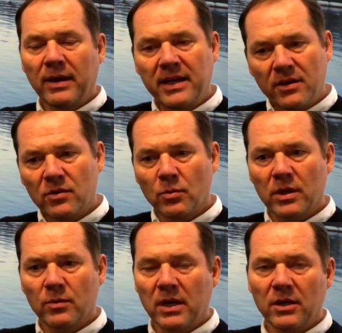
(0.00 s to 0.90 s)
hear the
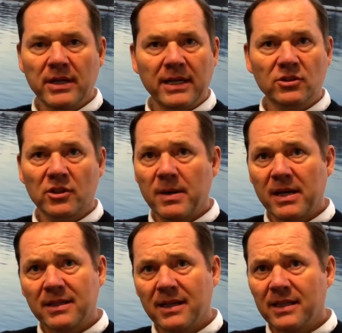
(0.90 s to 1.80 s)
word, well, you guys are
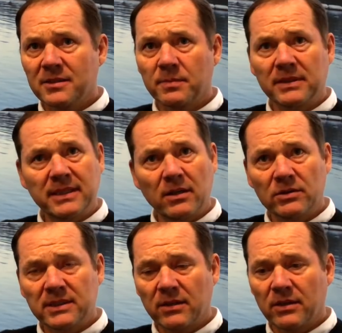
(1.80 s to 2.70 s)
commoditized, et
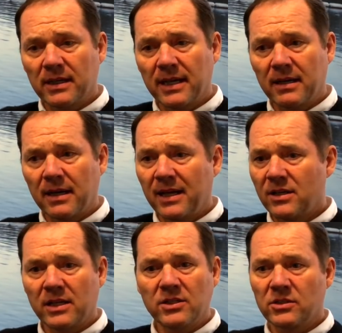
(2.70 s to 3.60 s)
cetera, and
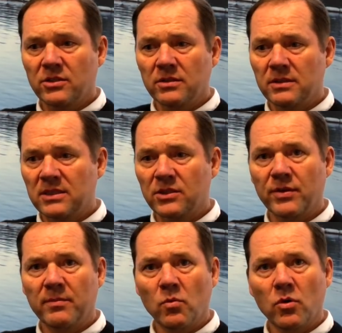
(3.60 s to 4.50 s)
I just couldn't
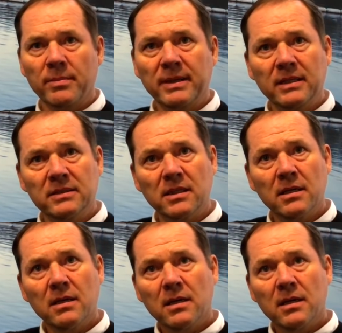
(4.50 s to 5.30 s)
disagree more, because